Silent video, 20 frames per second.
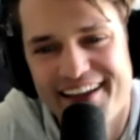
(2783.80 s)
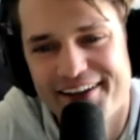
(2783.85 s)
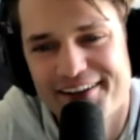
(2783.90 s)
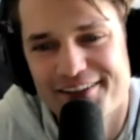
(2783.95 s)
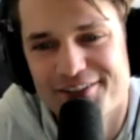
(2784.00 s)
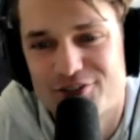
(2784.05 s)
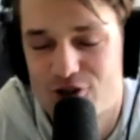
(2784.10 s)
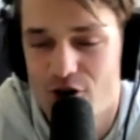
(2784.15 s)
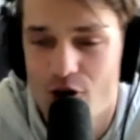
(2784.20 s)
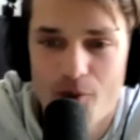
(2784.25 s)

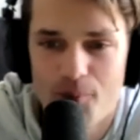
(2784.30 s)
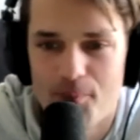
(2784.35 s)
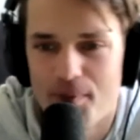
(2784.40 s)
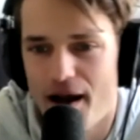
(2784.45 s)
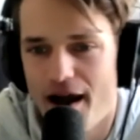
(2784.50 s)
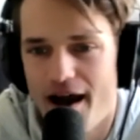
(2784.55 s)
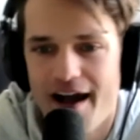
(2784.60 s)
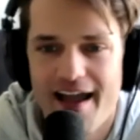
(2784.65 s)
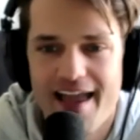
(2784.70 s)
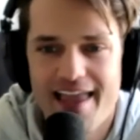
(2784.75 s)
so
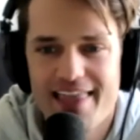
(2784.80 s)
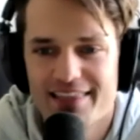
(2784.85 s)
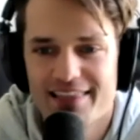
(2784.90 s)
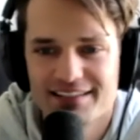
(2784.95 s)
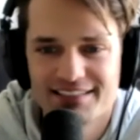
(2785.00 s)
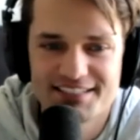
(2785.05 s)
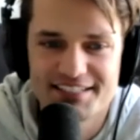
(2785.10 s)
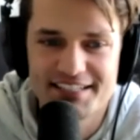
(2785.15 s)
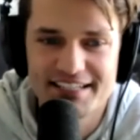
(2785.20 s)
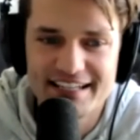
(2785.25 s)
behind the
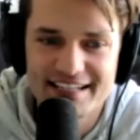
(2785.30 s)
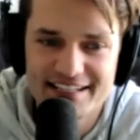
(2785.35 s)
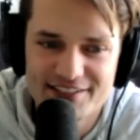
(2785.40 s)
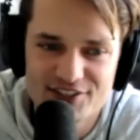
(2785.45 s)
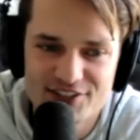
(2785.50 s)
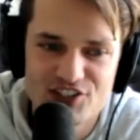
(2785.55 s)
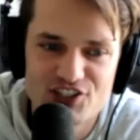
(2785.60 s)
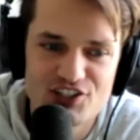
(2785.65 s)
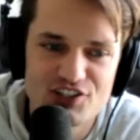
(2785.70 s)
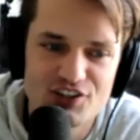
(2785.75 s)

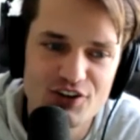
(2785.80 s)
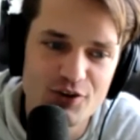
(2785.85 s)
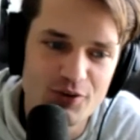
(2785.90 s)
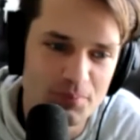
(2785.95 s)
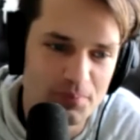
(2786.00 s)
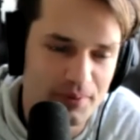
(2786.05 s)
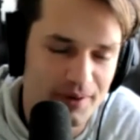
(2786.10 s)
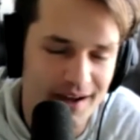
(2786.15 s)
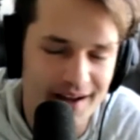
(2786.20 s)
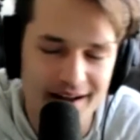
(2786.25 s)
scenes
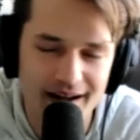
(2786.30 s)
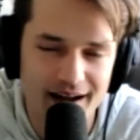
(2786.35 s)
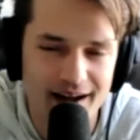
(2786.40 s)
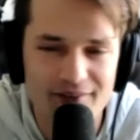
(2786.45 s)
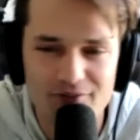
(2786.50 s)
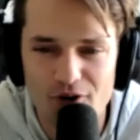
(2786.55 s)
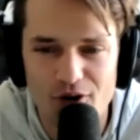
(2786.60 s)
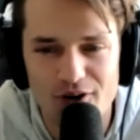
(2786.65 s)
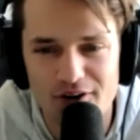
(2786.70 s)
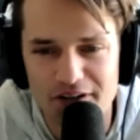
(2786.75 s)
scoop,
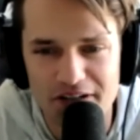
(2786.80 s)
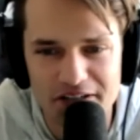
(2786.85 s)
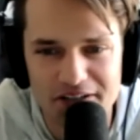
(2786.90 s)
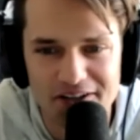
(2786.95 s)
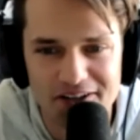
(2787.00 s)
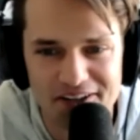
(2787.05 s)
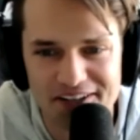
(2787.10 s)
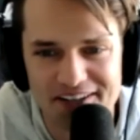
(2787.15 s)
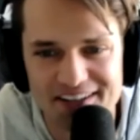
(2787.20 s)
I've already done it.